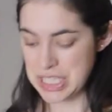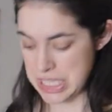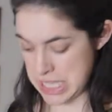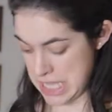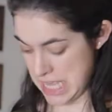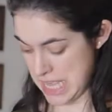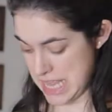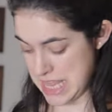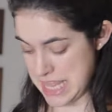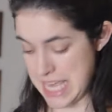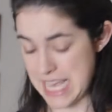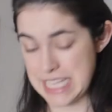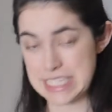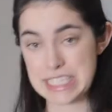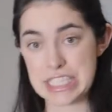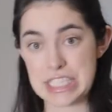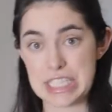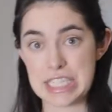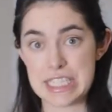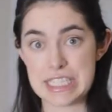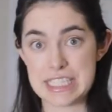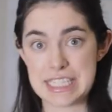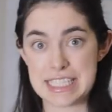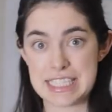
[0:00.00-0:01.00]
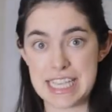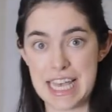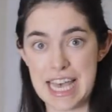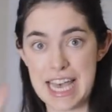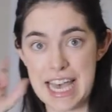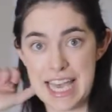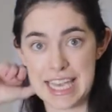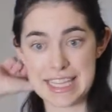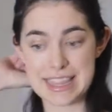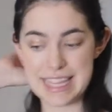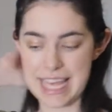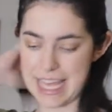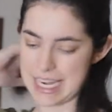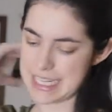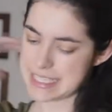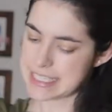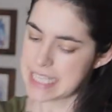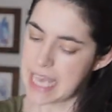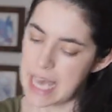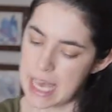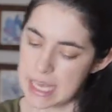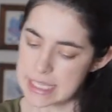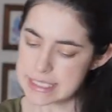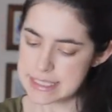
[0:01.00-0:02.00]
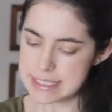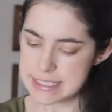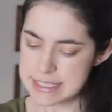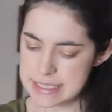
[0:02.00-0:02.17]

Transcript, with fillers: That's a good sign that it's hot.